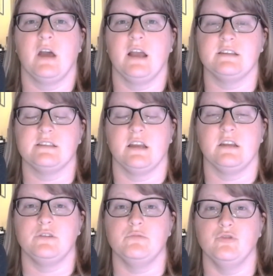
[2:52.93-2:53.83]
I
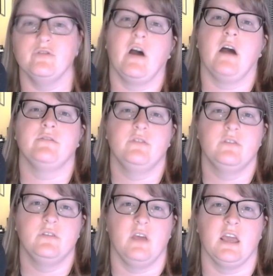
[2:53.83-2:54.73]
decided to move off
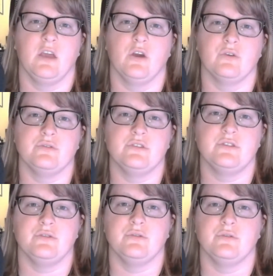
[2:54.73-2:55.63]
and go
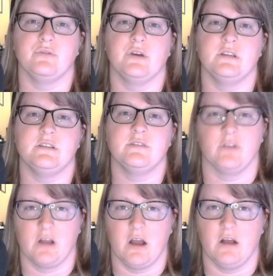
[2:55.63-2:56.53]
to a
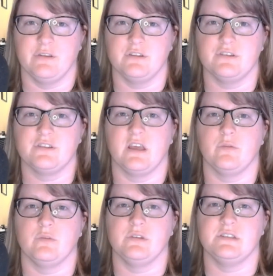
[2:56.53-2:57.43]
different college
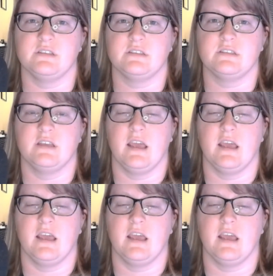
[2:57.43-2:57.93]
that was